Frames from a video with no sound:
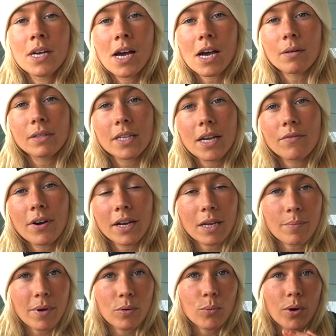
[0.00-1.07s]
I would then
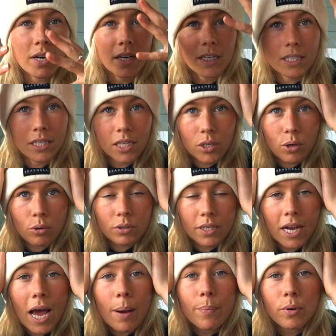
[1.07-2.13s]
recommend wearing a silicone
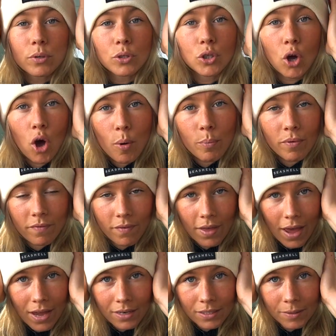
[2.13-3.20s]
cap on top of
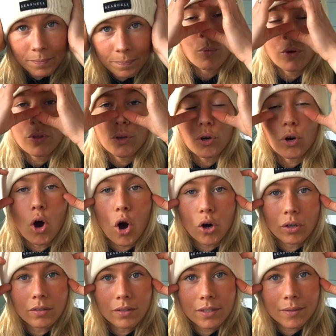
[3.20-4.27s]
that with your
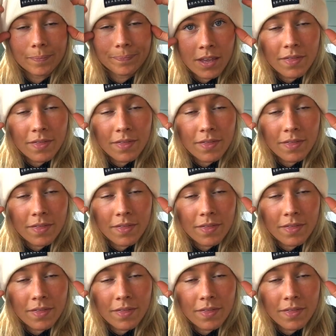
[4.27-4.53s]
goggles.